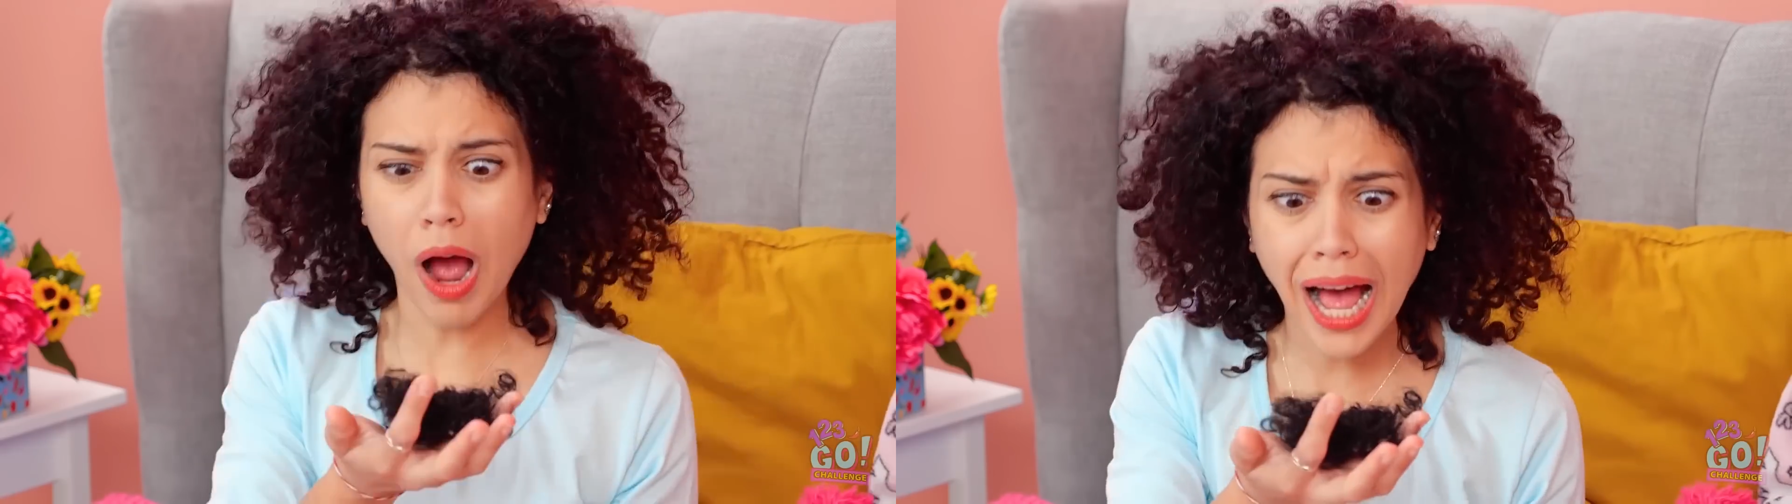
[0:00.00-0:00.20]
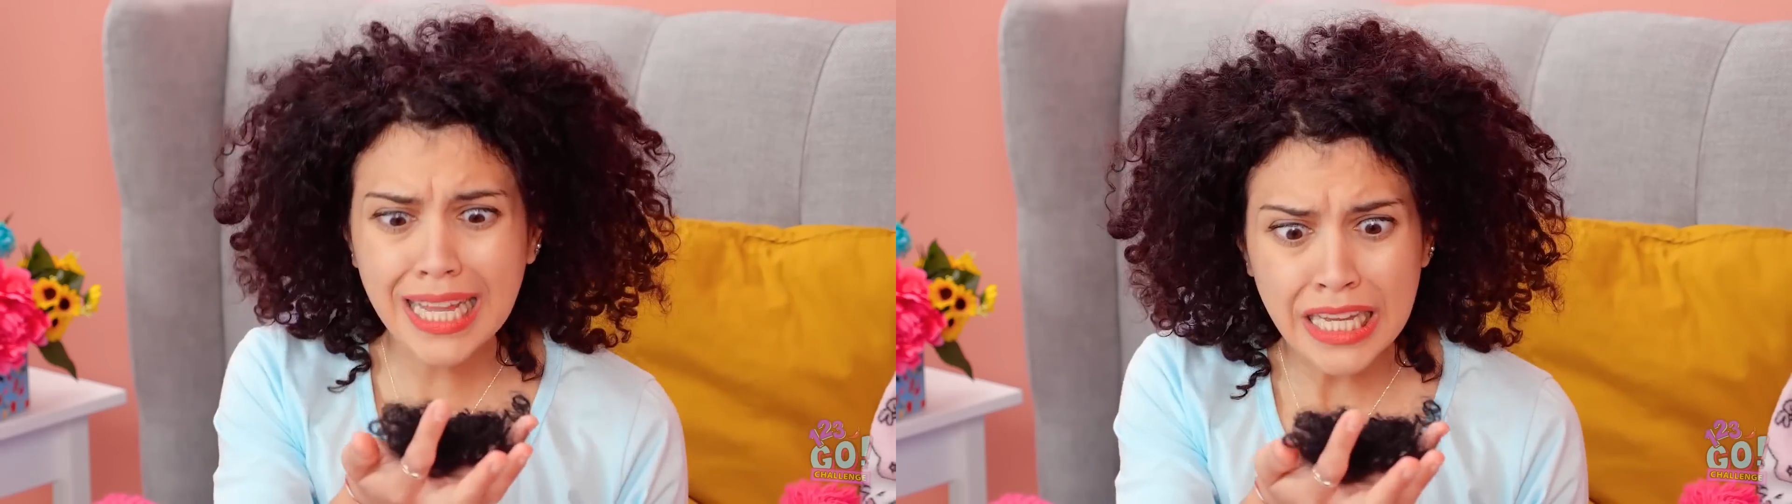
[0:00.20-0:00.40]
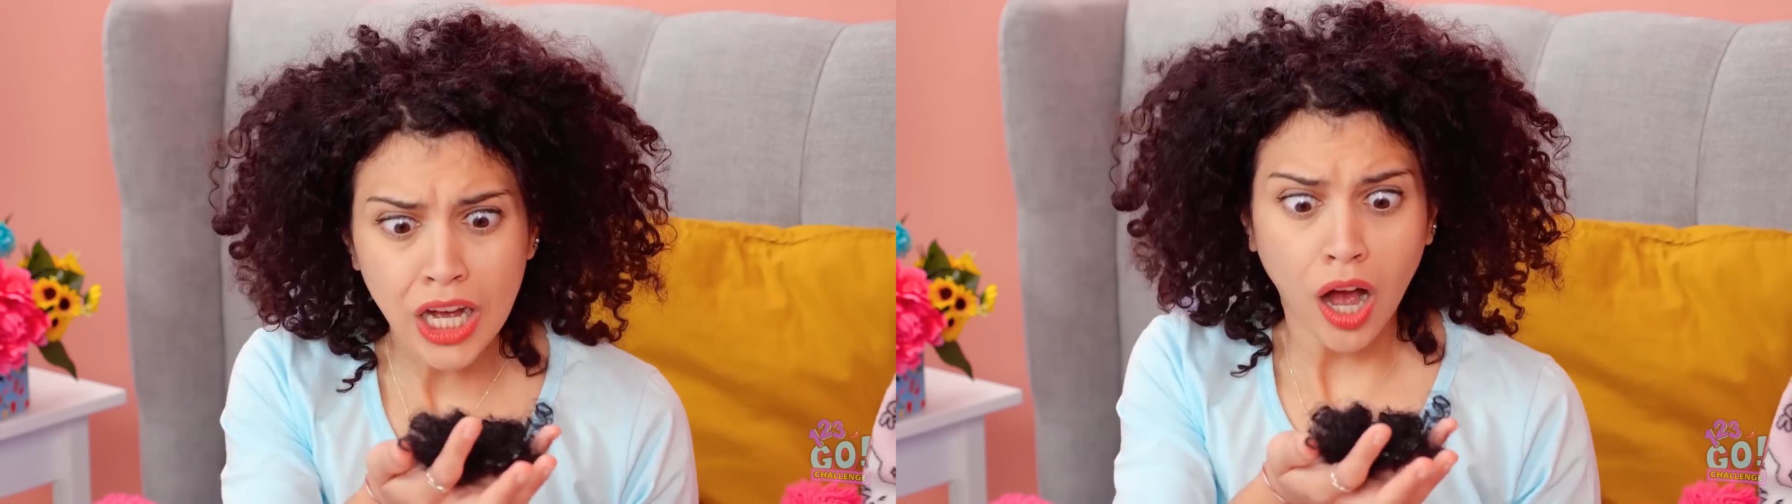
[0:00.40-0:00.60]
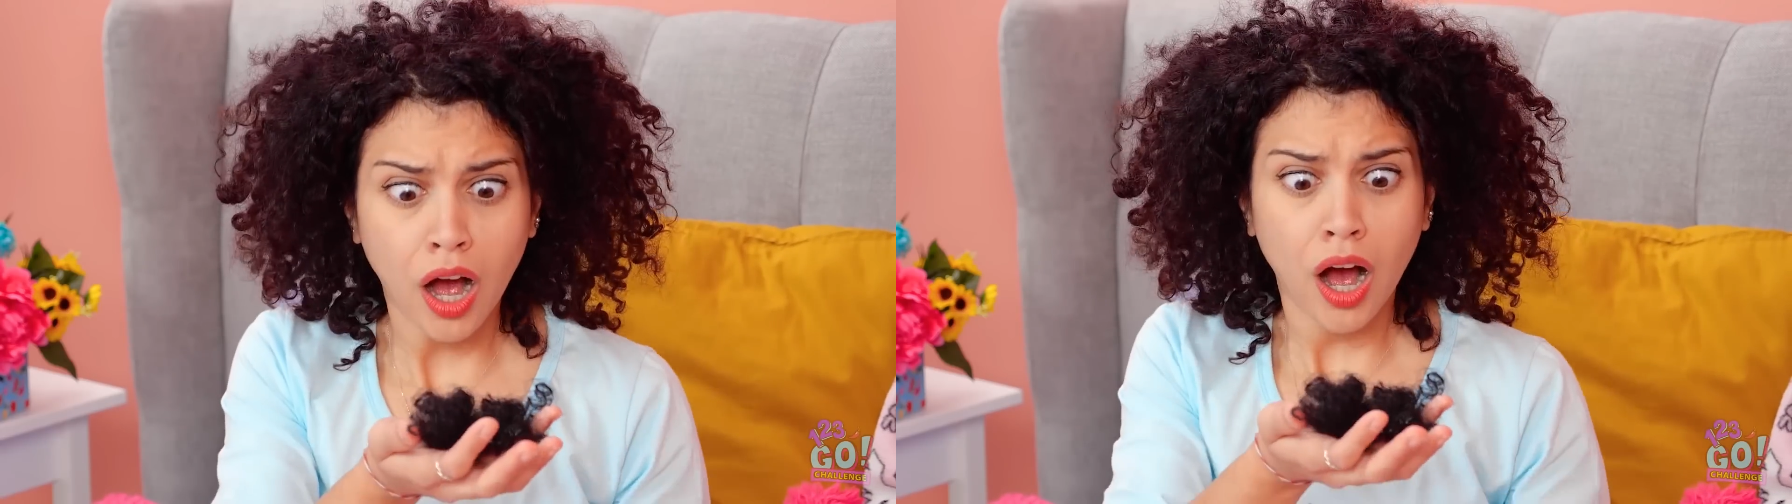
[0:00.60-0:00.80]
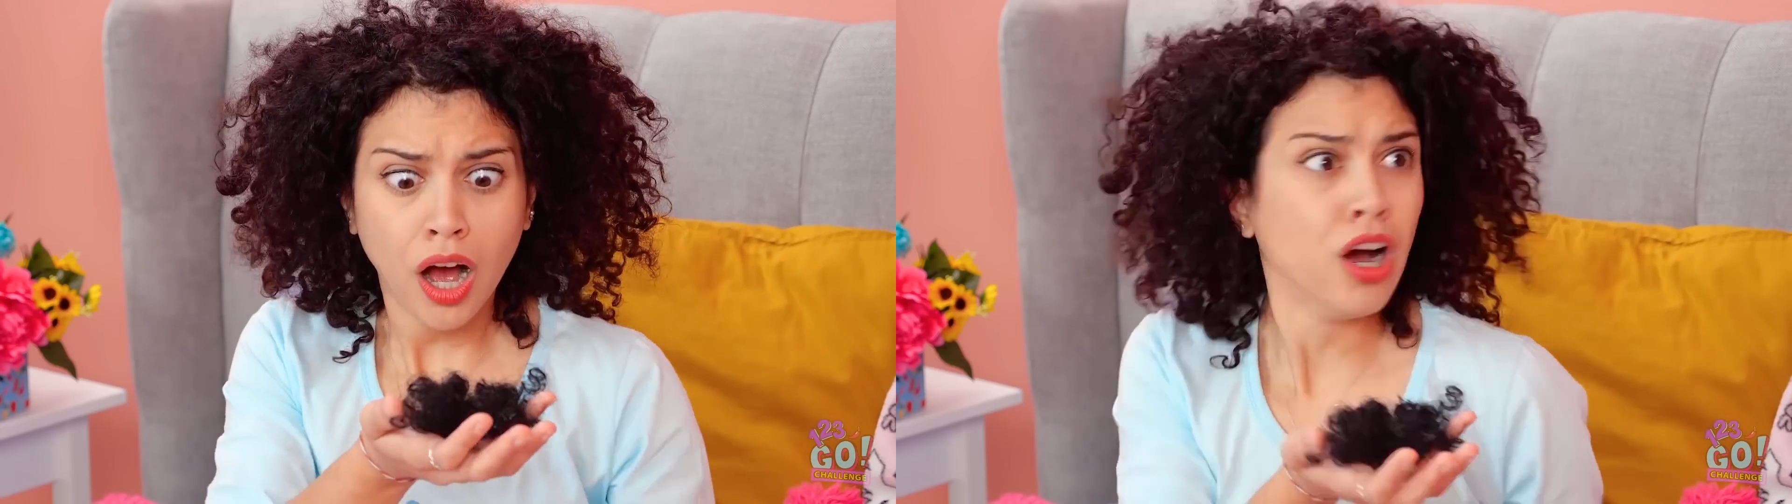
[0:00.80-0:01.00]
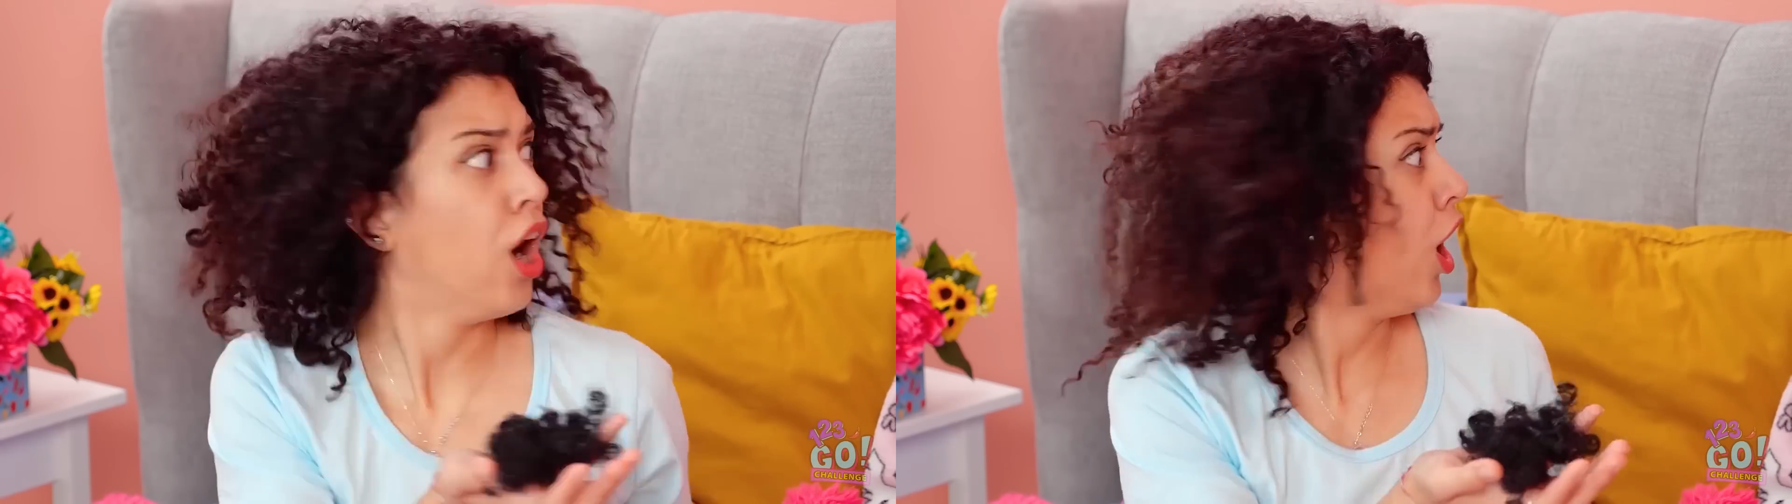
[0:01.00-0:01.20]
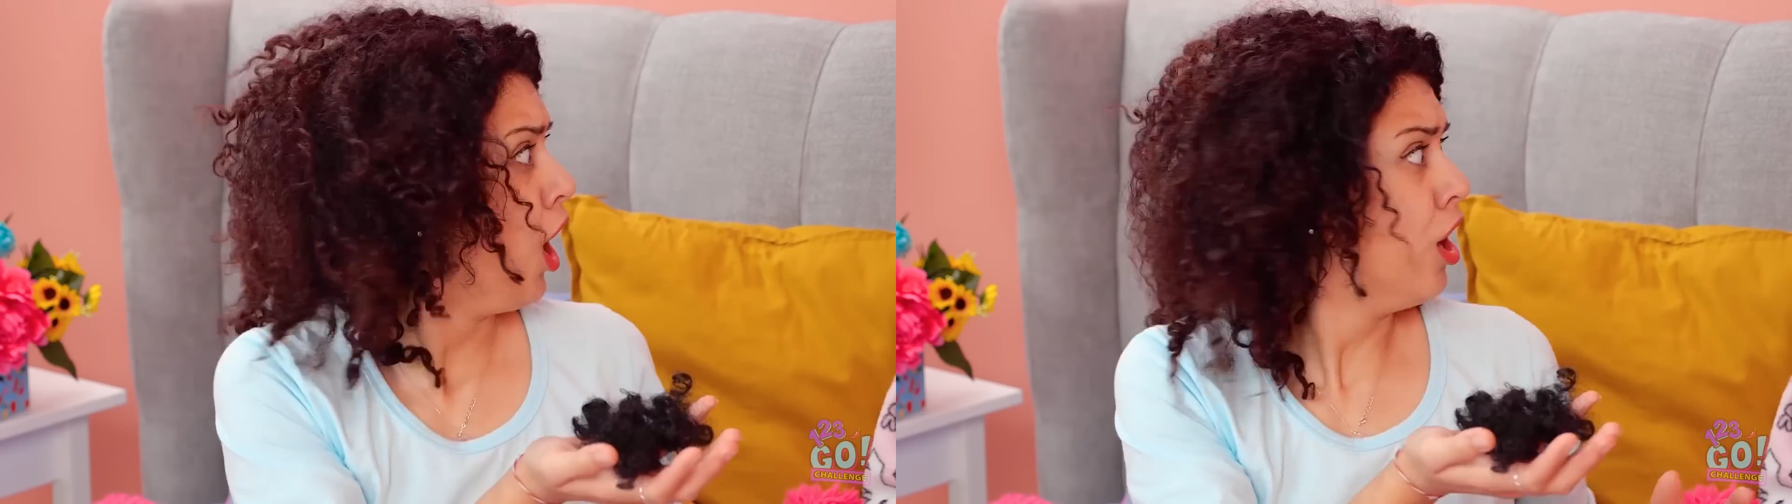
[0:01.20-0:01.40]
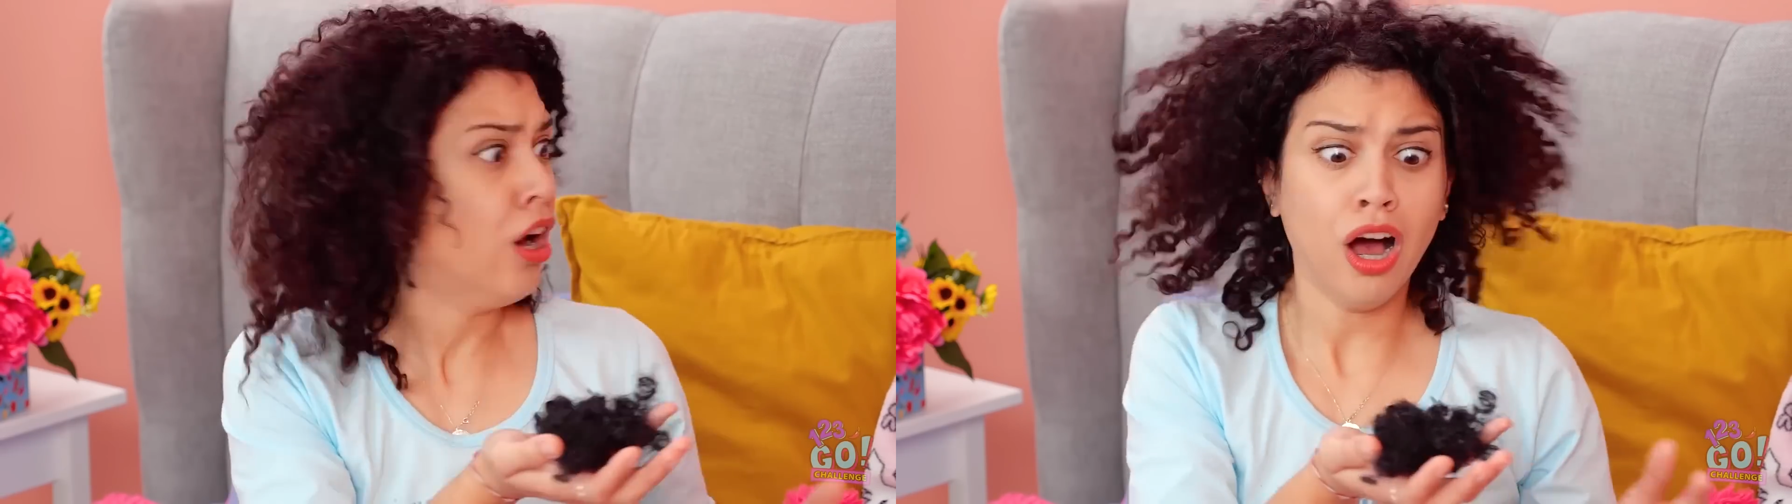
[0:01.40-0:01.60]
Huh?
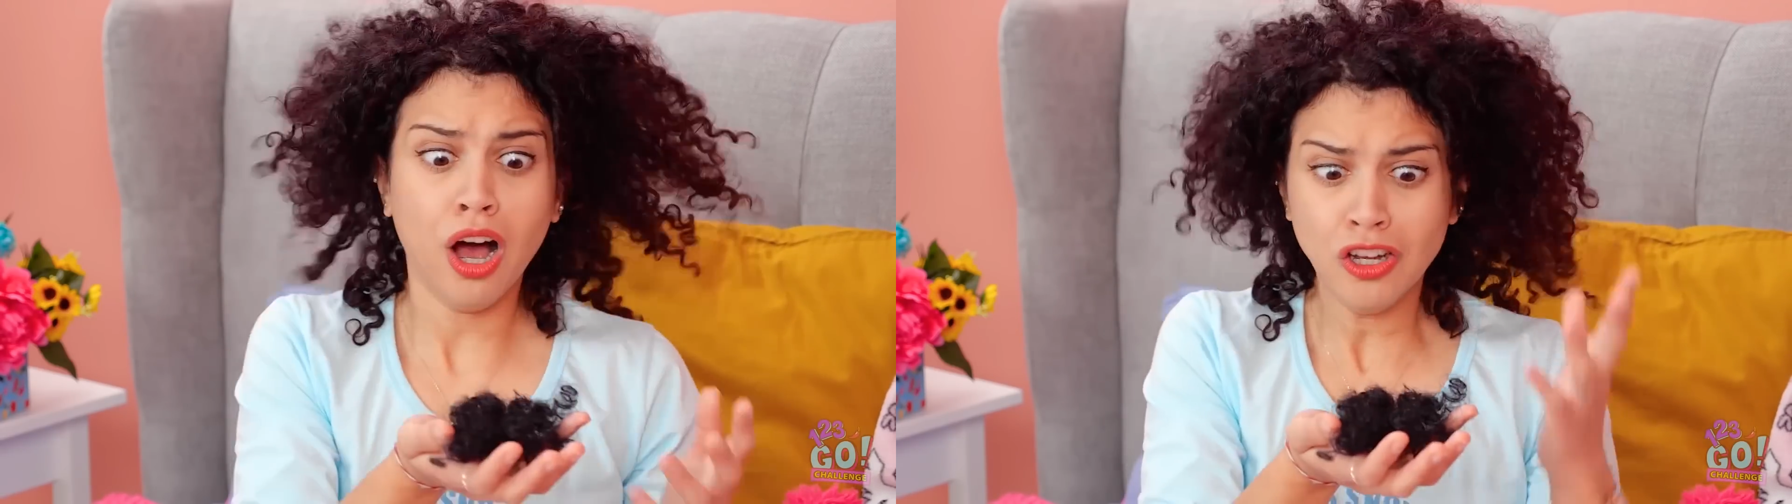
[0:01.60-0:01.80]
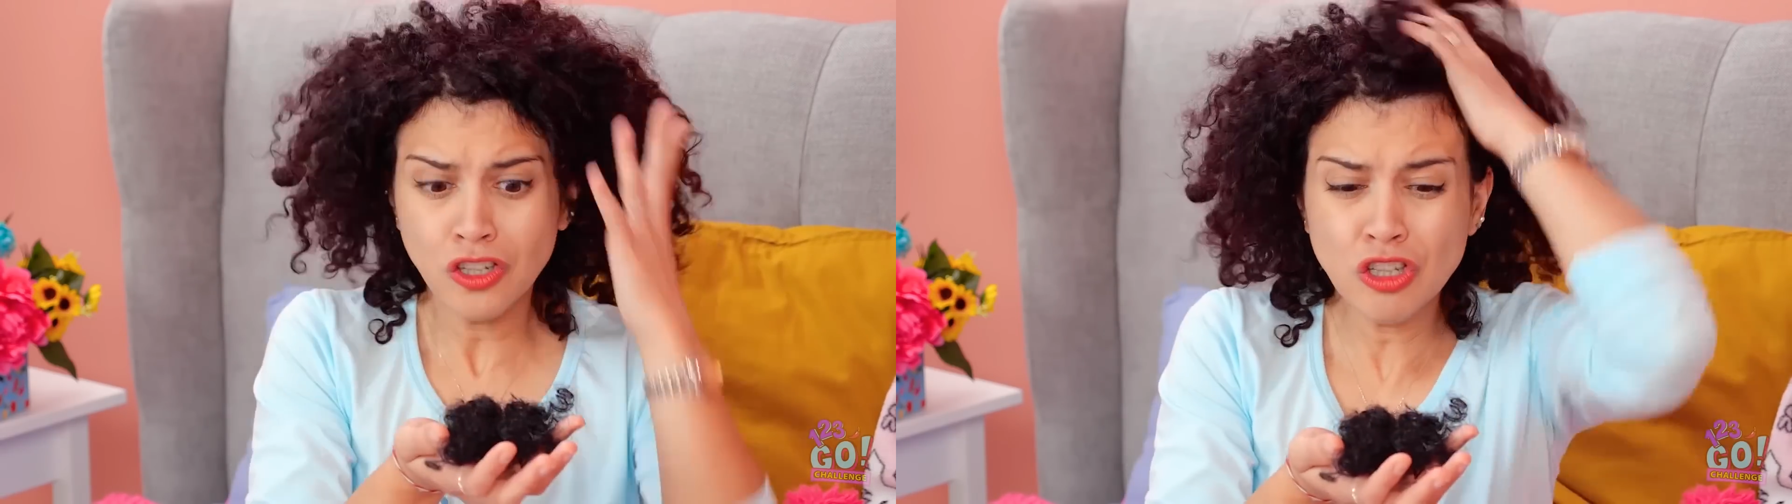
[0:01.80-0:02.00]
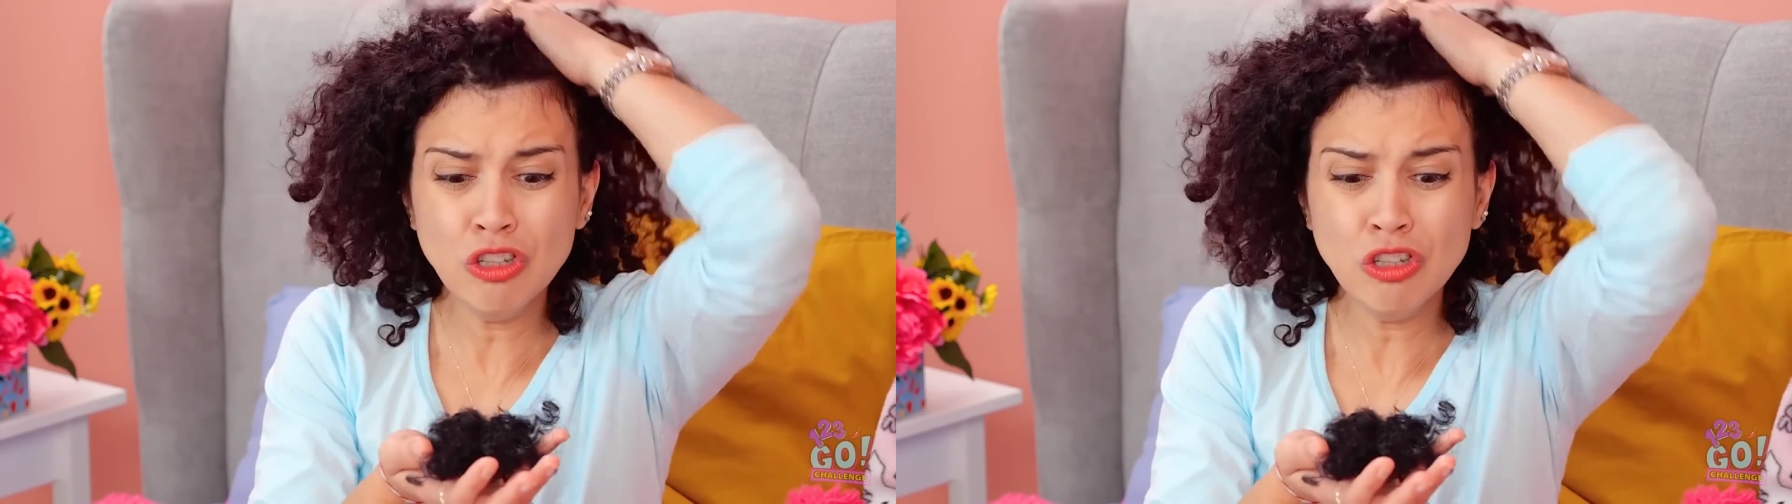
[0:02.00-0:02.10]
You buzzed off my